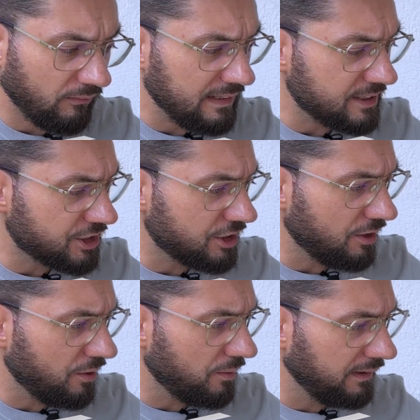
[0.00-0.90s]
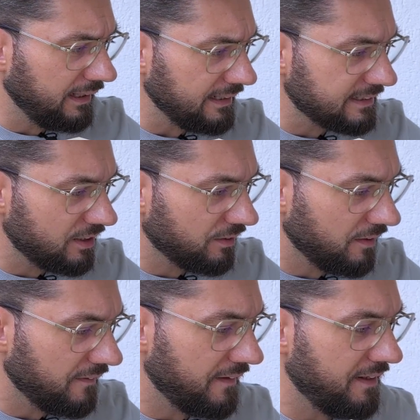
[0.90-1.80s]
So let's look
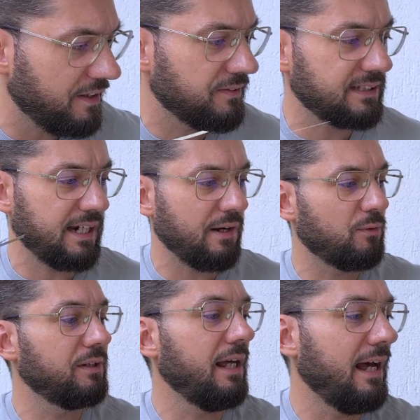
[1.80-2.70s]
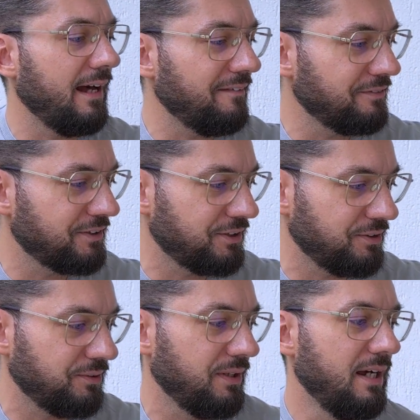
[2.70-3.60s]
on the notes, and I will have
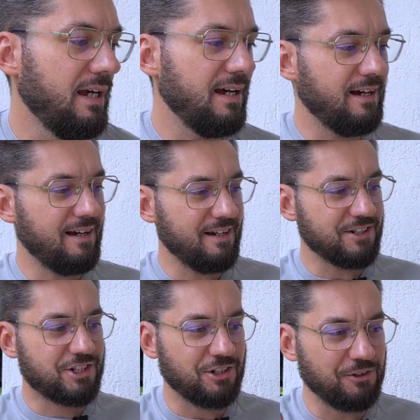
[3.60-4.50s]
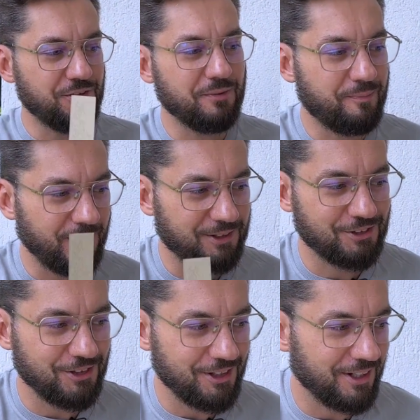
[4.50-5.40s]
to show you a
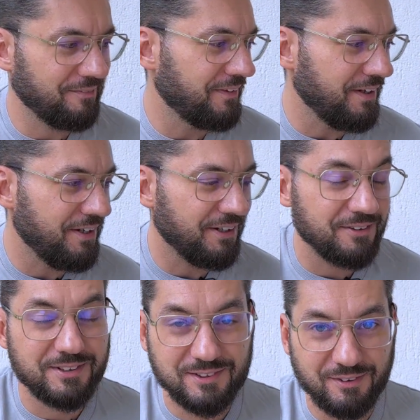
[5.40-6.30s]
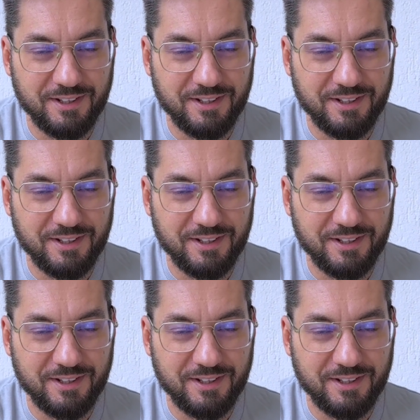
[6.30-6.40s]
picture of the notes for